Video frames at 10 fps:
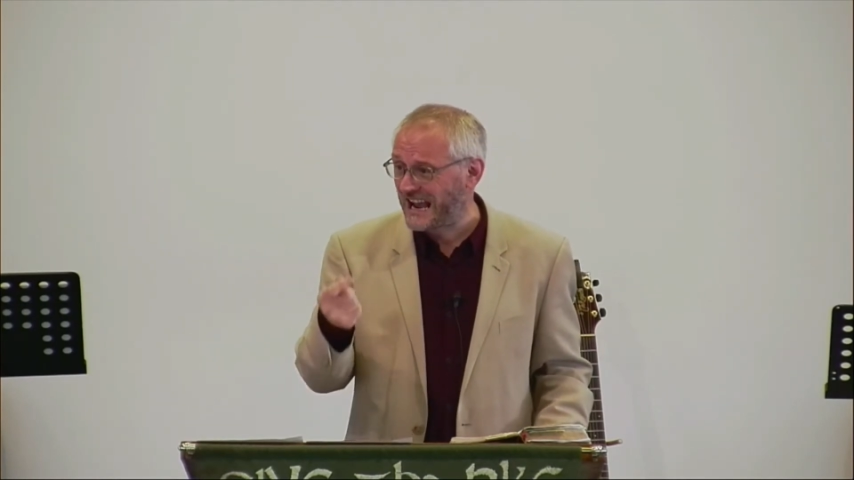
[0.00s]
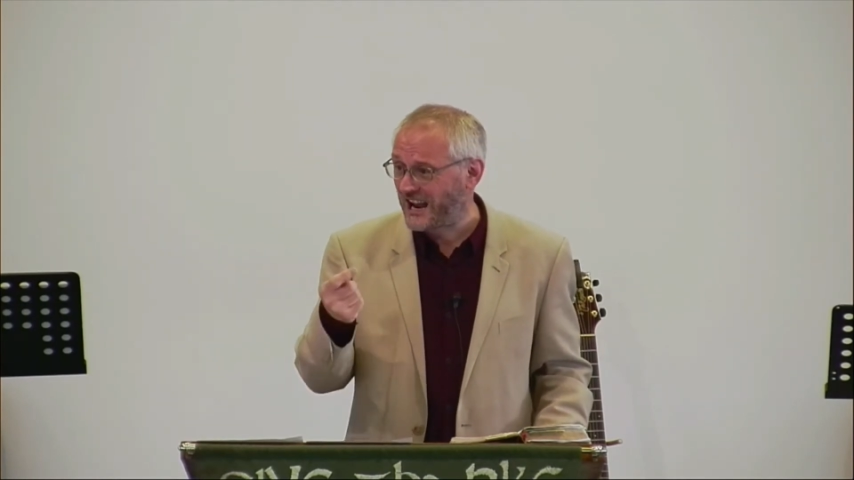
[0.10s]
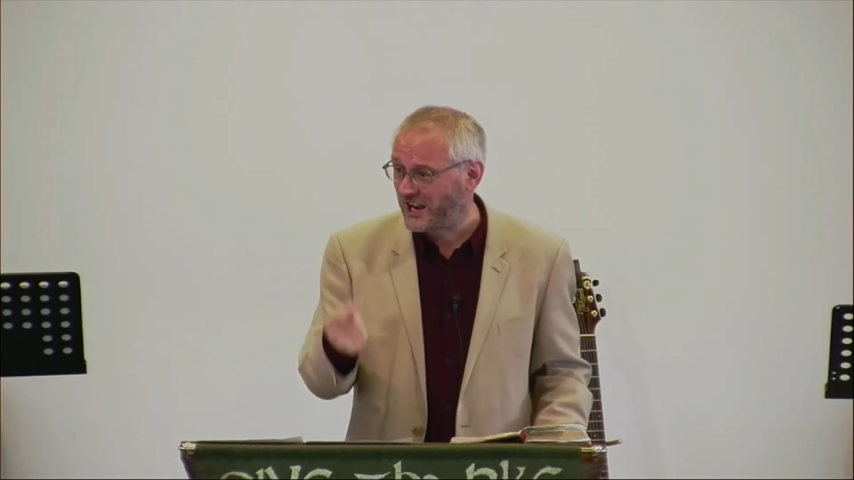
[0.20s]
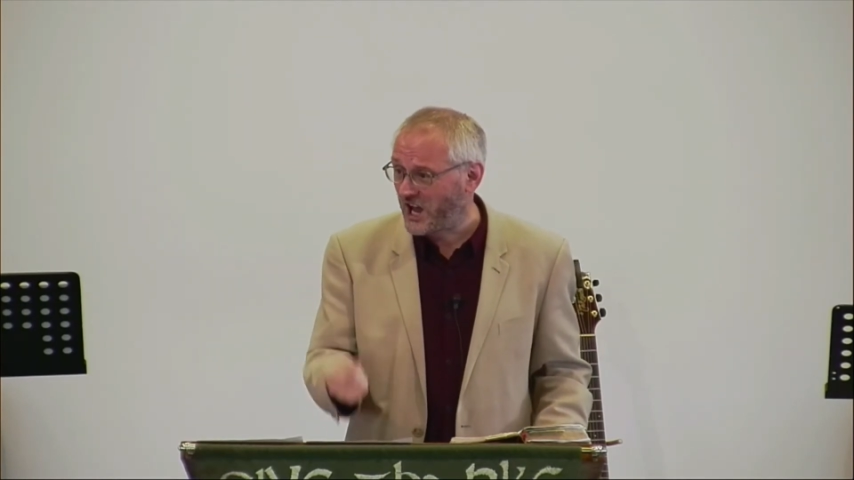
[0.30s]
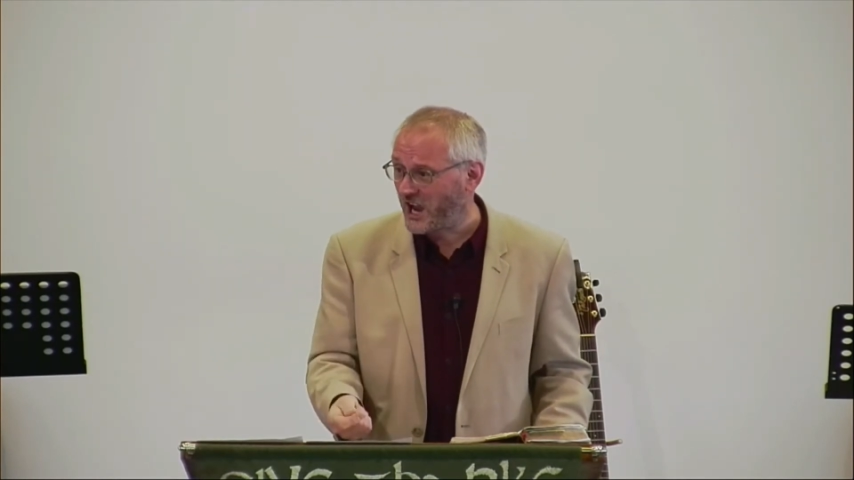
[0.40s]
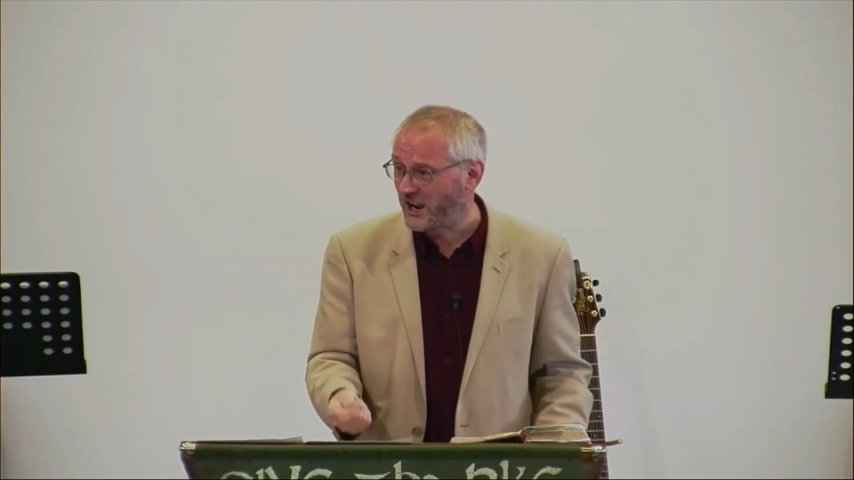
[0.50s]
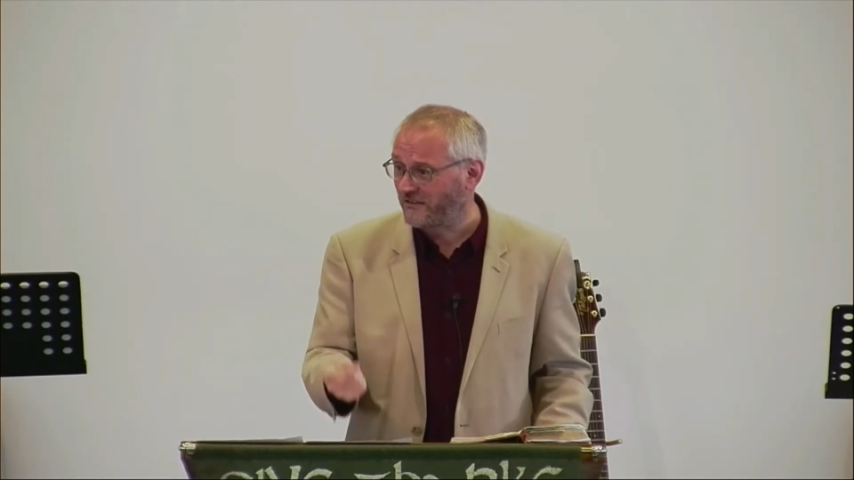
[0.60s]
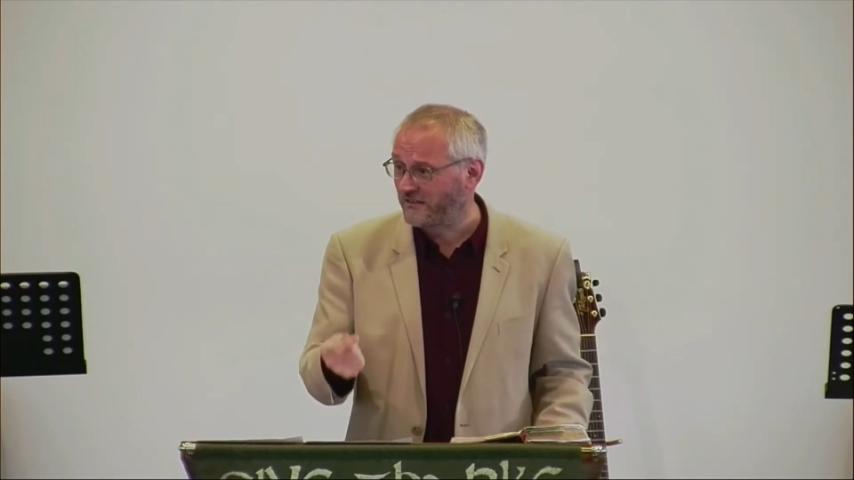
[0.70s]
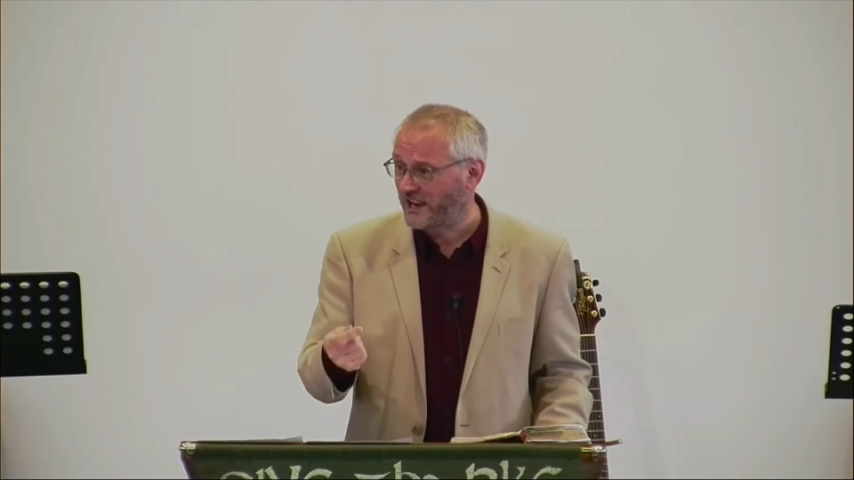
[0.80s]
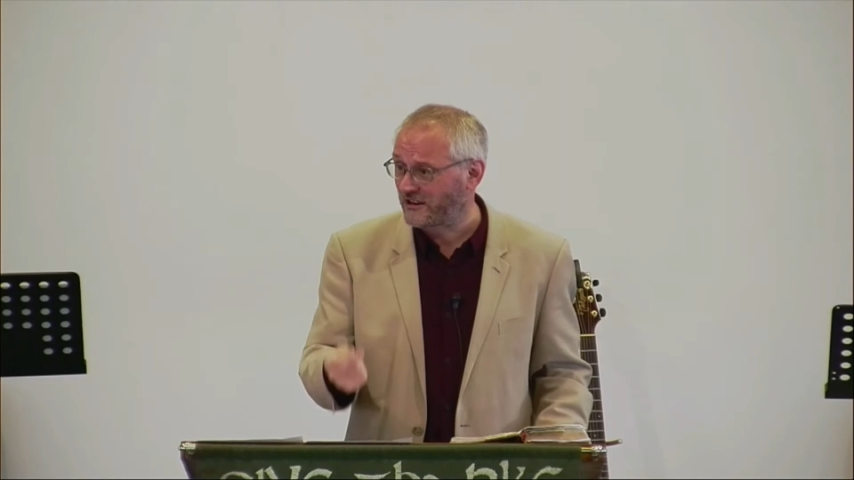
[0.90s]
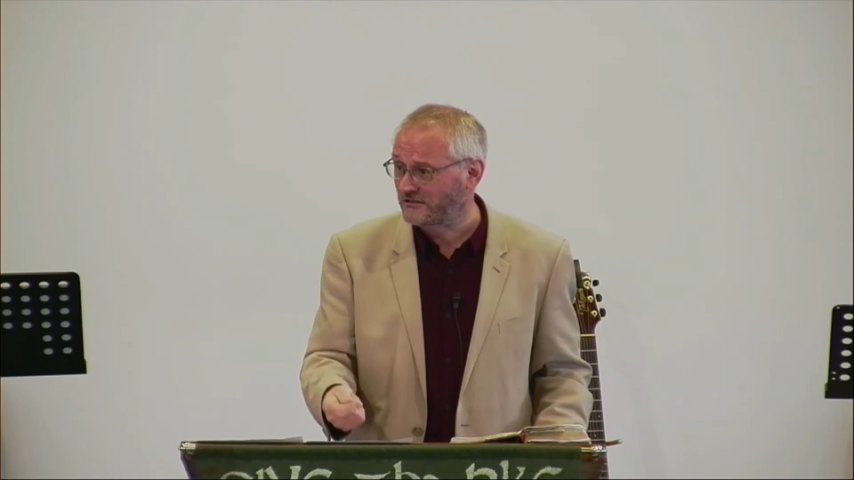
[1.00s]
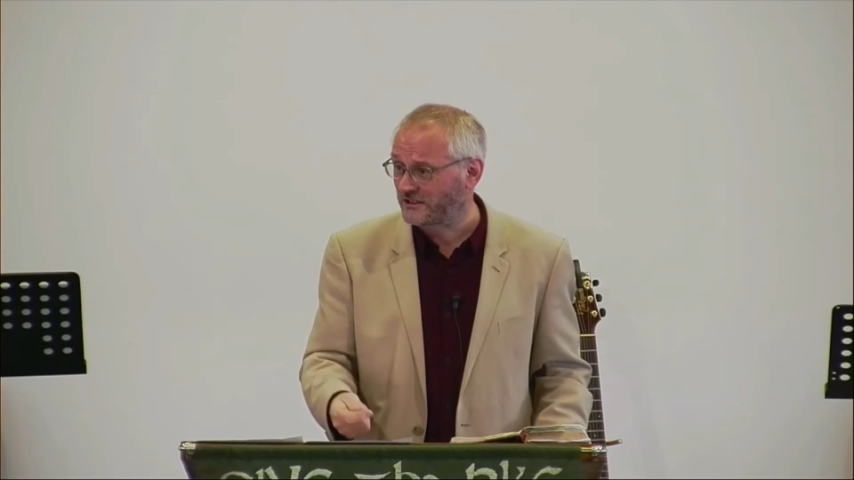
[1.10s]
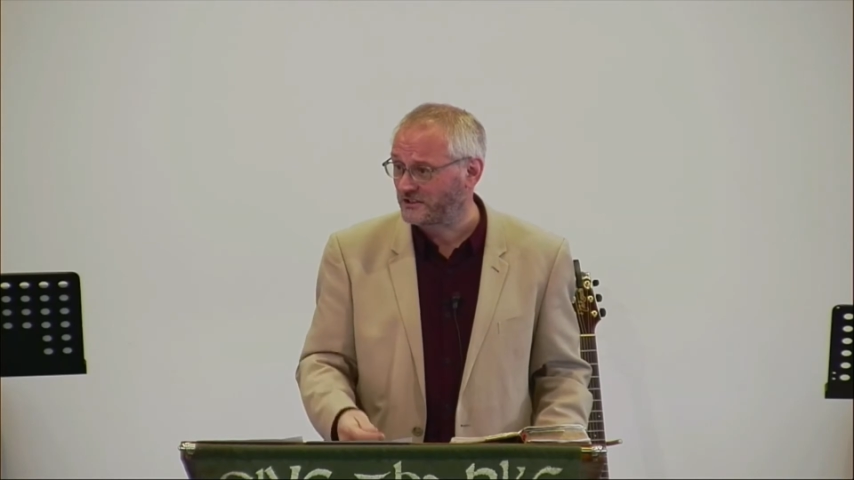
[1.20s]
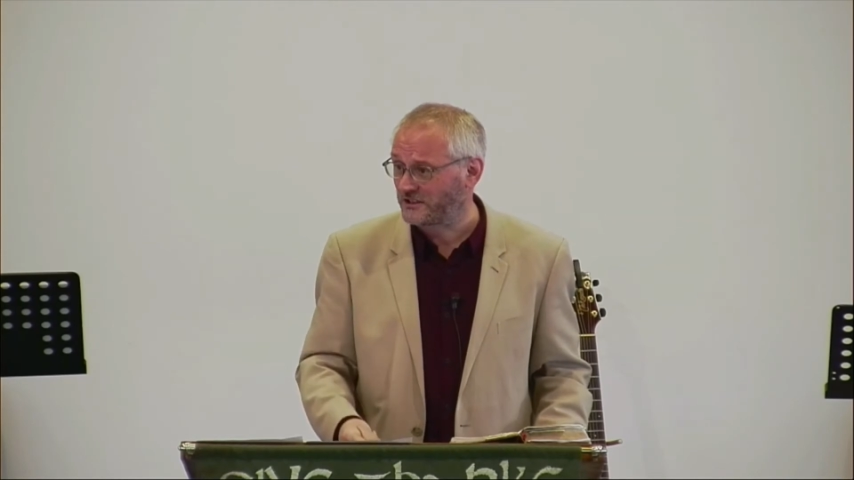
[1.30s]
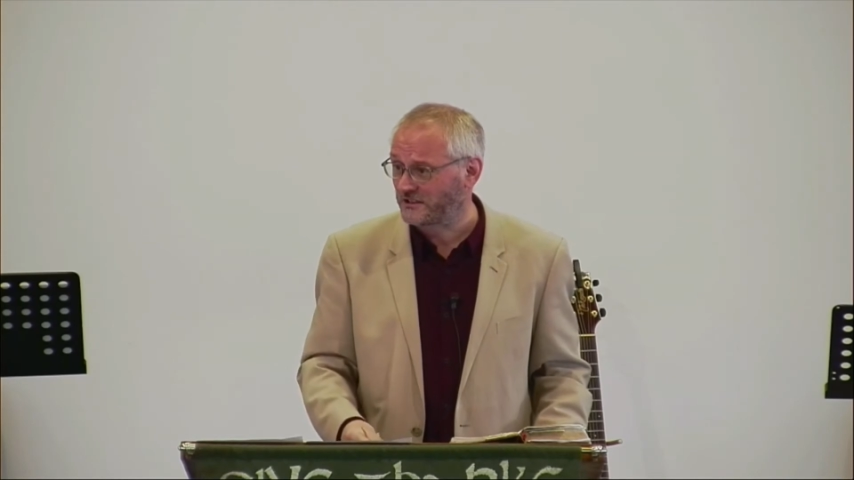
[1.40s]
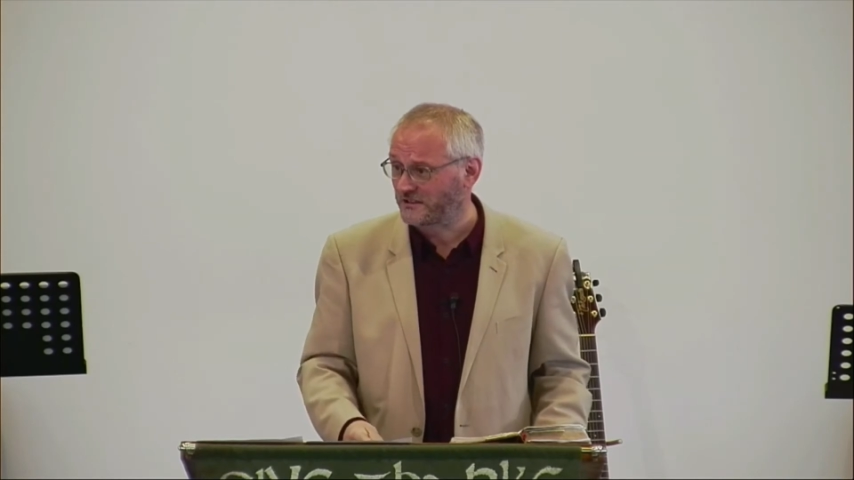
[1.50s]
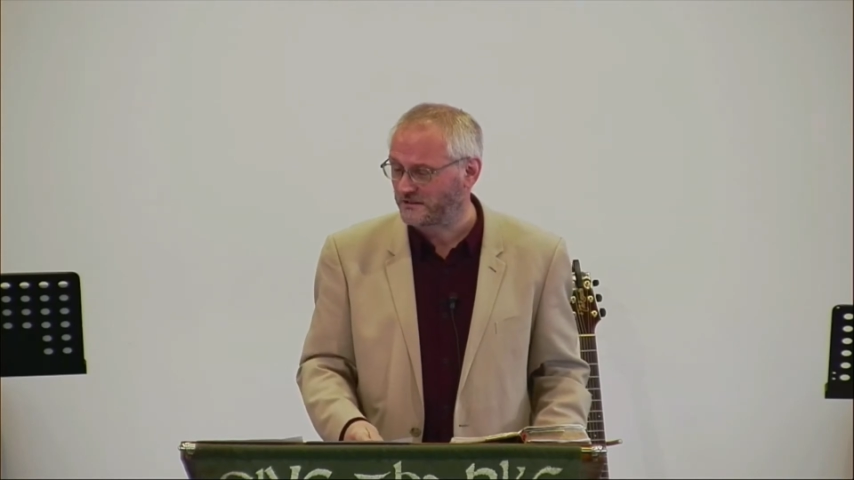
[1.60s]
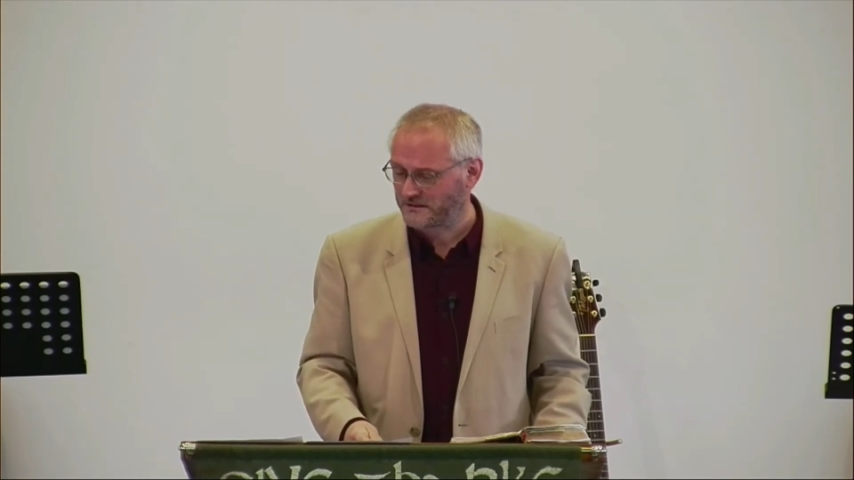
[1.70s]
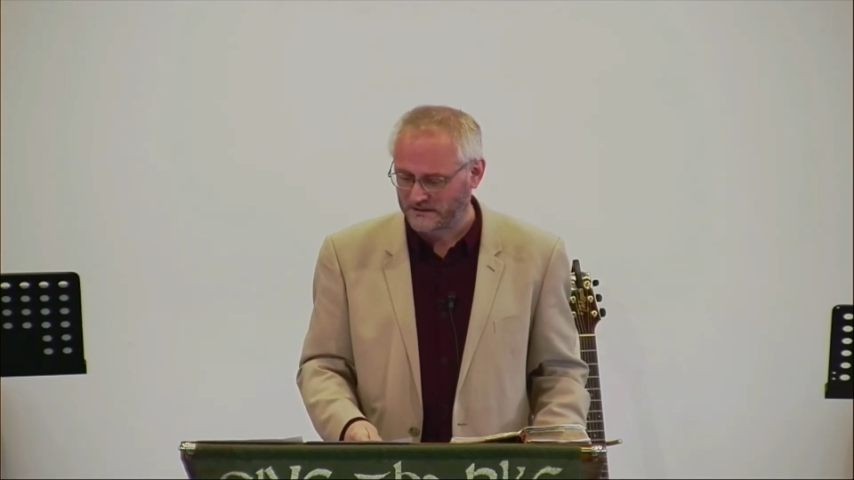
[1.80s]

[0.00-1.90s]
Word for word: alive in Christ Jesus.